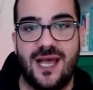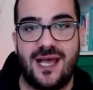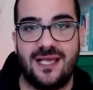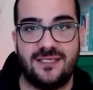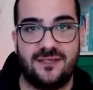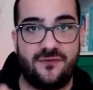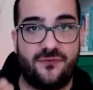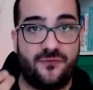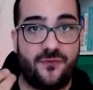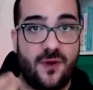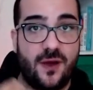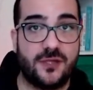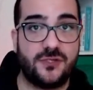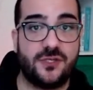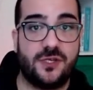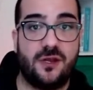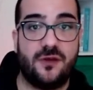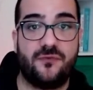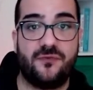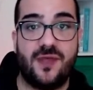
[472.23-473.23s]
as a
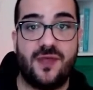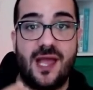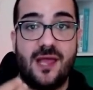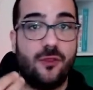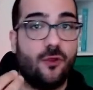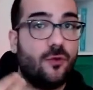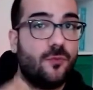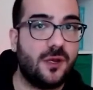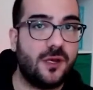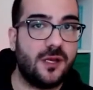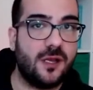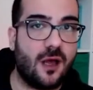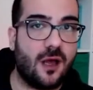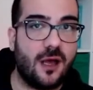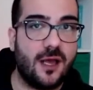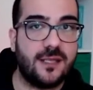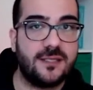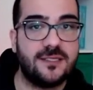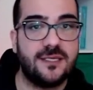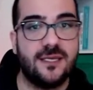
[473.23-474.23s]
function of the anomaly
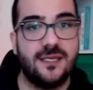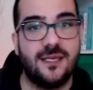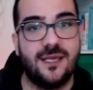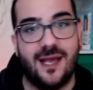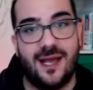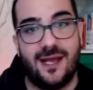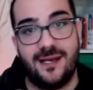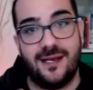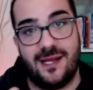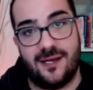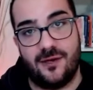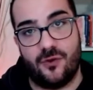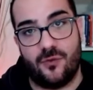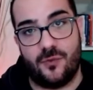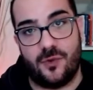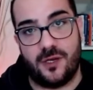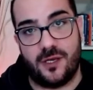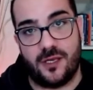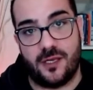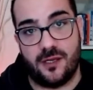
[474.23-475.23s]
height and
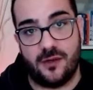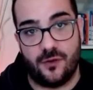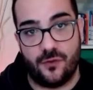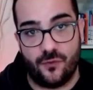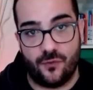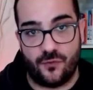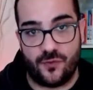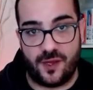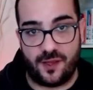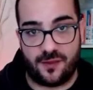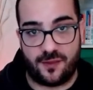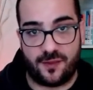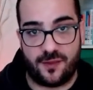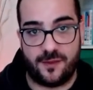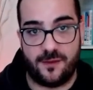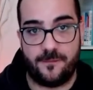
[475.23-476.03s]
anomaly width.